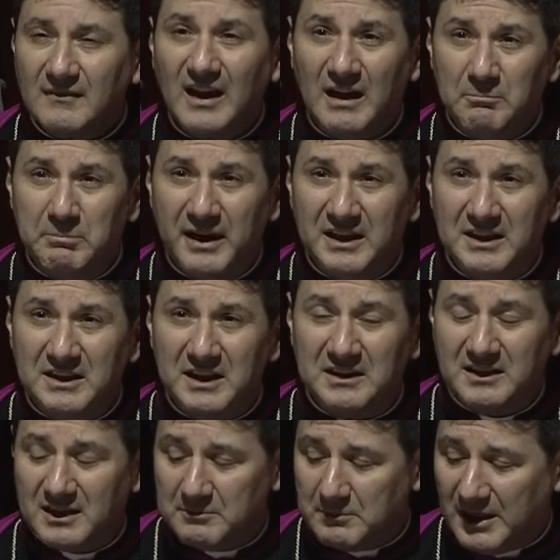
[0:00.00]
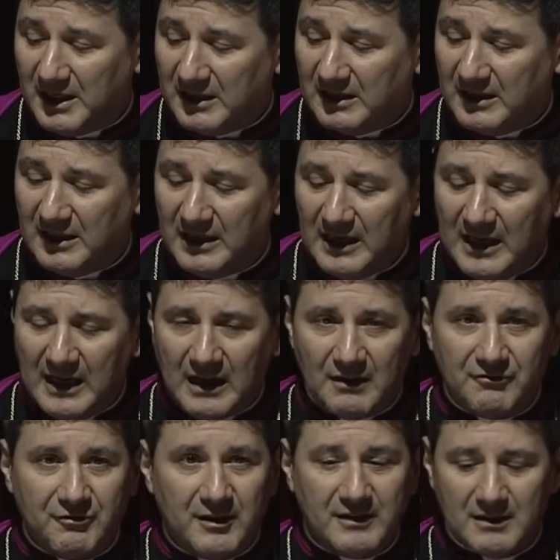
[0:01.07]
a Benedictine monk, a
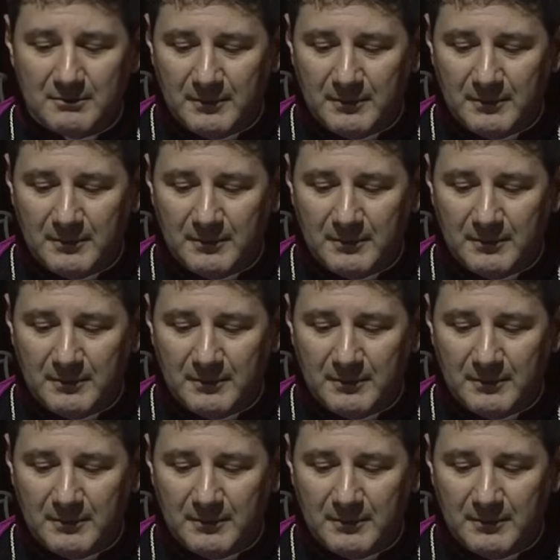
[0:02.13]
friend of